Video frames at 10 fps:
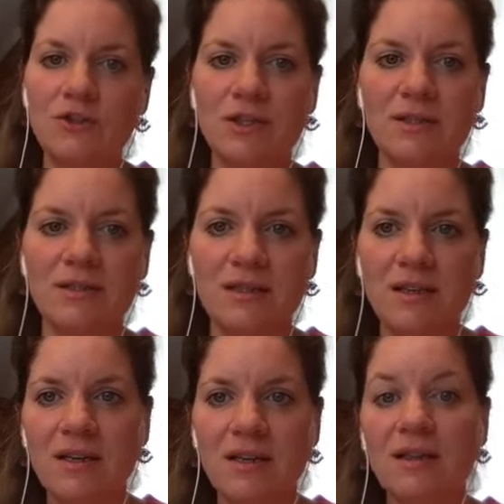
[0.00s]
just
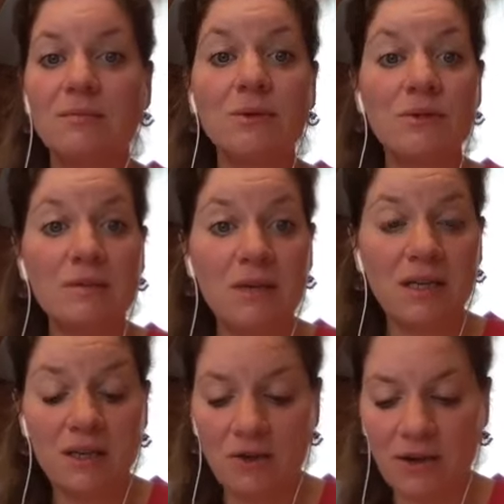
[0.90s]
the most
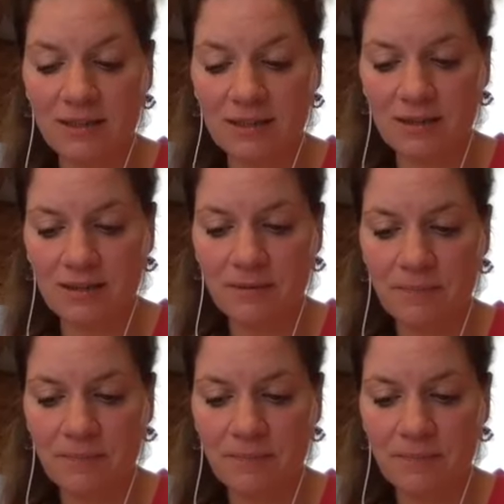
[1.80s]
immediate crisis.